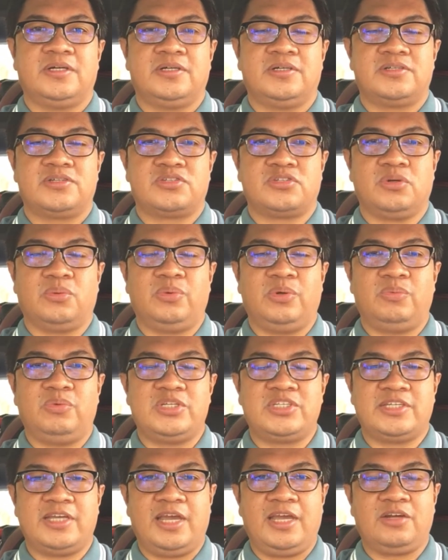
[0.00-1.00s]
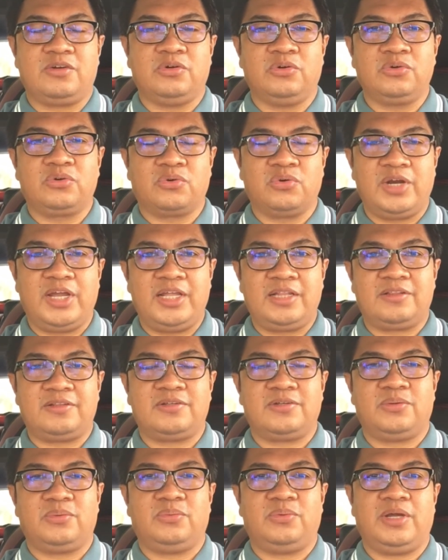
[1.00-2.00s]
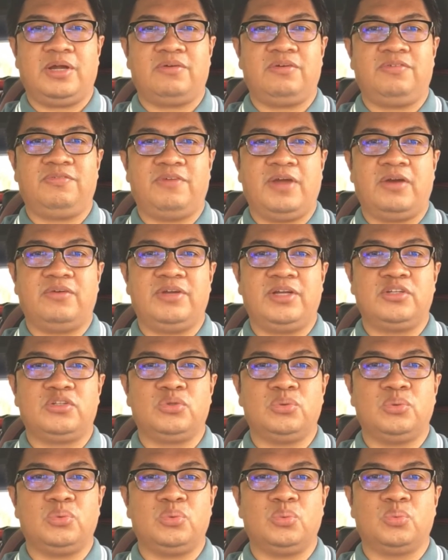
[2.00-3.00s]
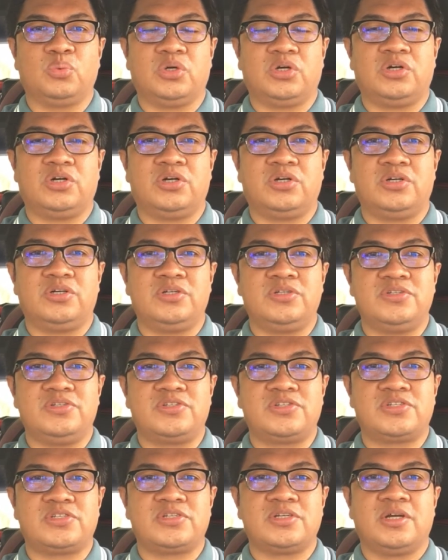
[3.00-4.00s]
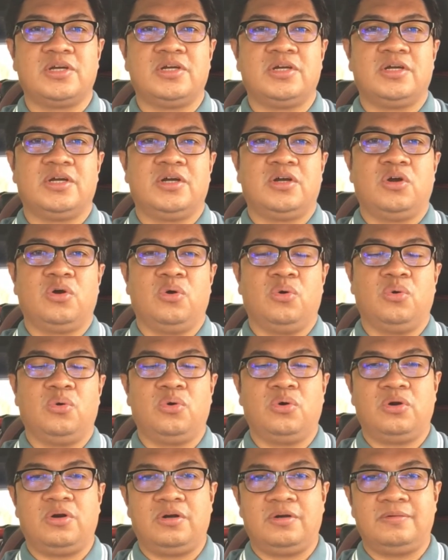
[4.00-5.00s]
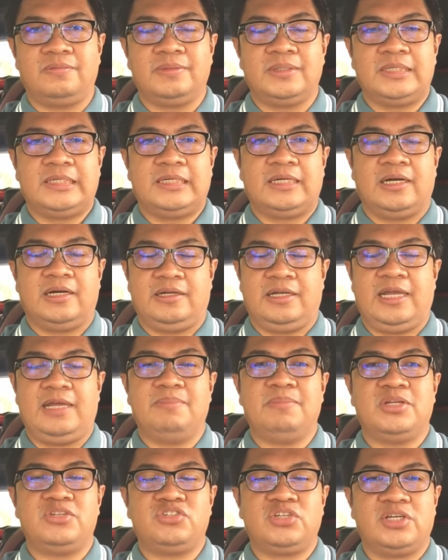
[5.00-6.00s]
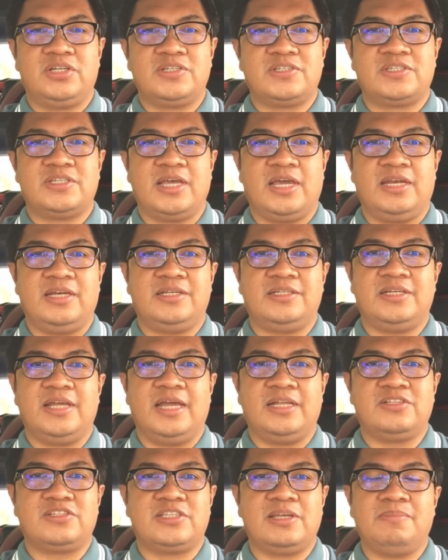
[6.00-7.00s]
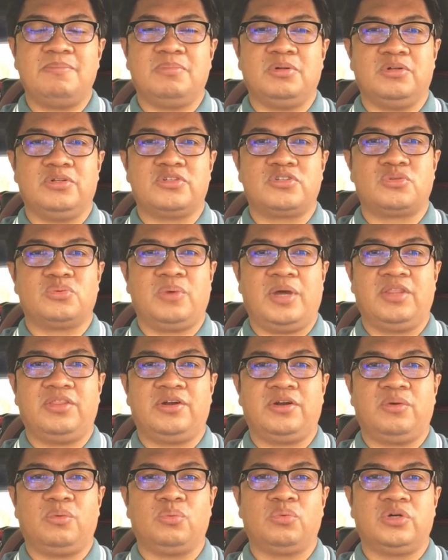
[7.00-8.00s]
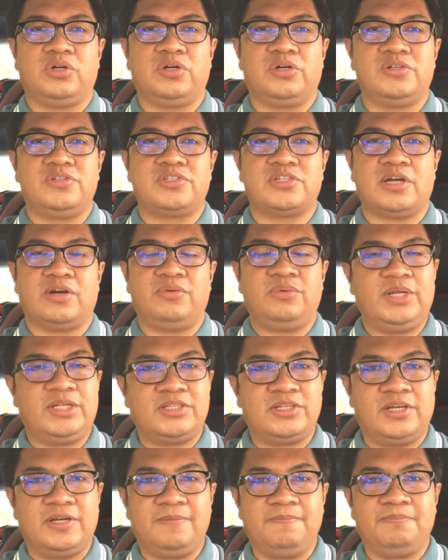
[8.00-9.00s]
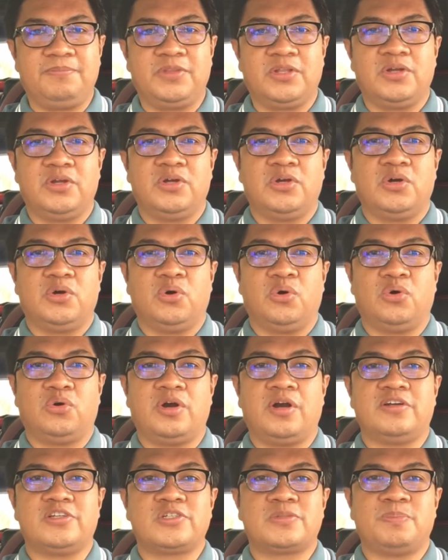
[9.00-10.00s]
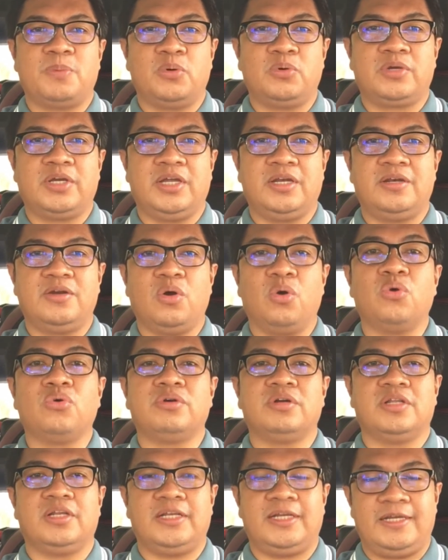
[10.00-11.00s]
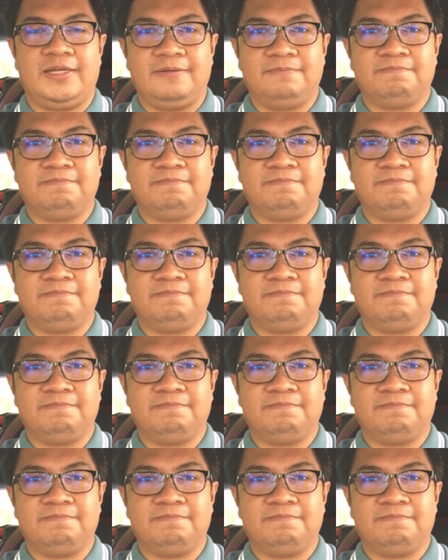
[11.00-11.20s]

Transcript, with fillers: So when we say concrete, we are referring to words or images and, and symbols, whether words are written or are spoken orally.